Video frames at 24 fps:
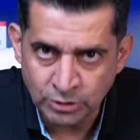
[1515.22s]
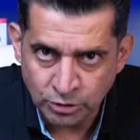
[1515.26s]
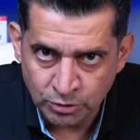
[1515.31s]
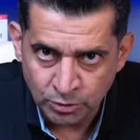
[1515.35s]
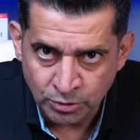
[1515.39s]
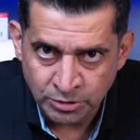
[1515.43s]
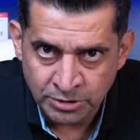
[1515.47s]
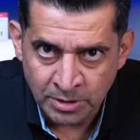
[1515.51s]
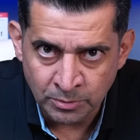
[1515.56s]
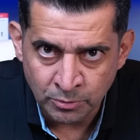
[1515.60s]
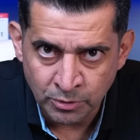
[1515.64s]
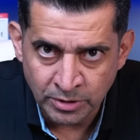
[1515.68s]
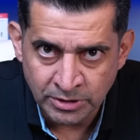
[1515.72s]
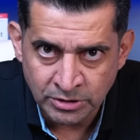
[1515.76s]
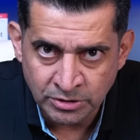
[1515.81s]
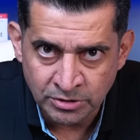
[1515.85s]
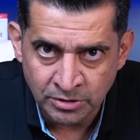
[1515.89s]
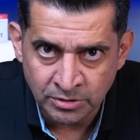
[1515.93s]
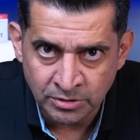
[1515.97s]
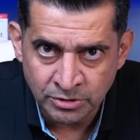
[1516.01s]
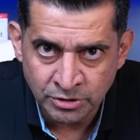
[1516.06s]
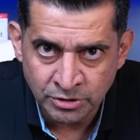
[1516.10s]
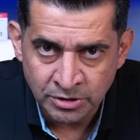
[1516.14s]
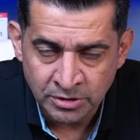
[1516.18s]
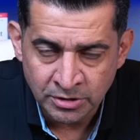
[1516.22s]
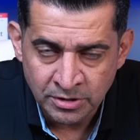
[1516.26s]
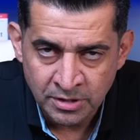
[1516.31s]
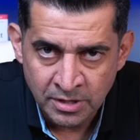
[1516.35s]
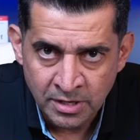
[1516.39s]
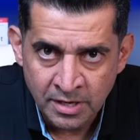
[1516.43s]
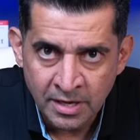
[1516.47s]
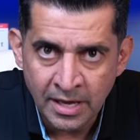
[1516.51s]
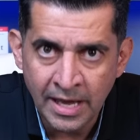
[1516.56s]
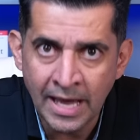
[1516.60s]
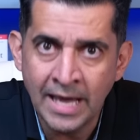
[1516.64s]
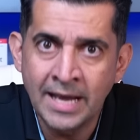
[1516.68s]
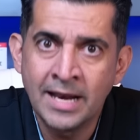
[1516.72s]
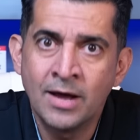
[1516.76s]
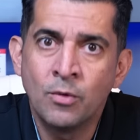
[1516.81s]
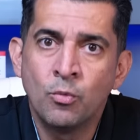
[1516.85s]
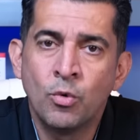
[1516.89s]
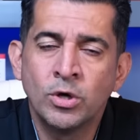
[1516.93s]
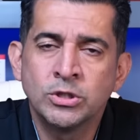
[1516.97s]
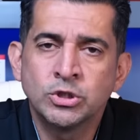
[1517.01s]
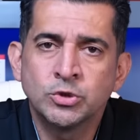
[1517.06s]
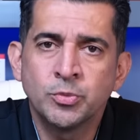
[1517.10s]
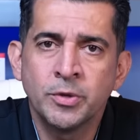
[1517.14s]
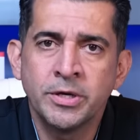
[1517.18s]
Let's do some research. And
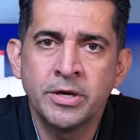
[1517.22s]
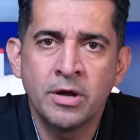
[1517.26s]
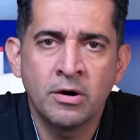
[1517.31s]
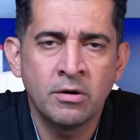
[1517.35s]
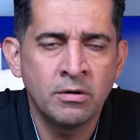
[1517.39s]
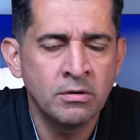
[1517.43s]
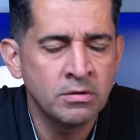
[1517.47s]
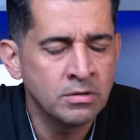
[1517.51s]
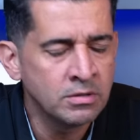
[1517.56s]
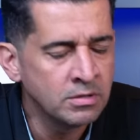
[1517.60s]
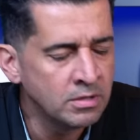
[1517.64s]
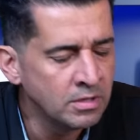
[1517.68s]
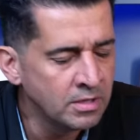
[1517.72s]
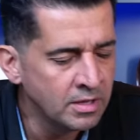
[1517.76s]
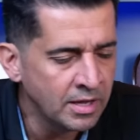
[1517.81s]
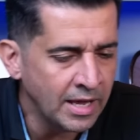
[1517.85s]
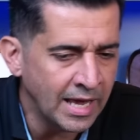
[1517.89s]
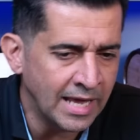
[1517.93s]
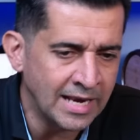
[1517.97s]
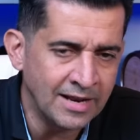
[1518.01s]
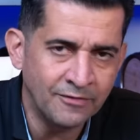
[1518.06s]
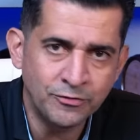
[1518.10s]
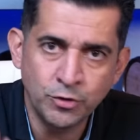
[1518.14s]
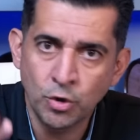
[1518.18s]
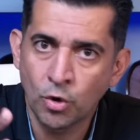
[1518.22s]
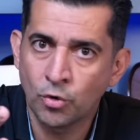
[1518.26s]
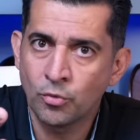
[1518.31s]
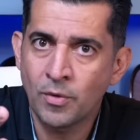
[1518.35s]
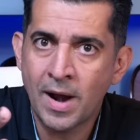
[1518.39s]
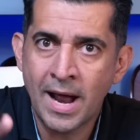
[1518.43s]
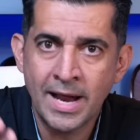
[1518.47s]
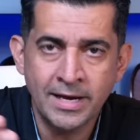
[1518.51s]
then once we know, and if you're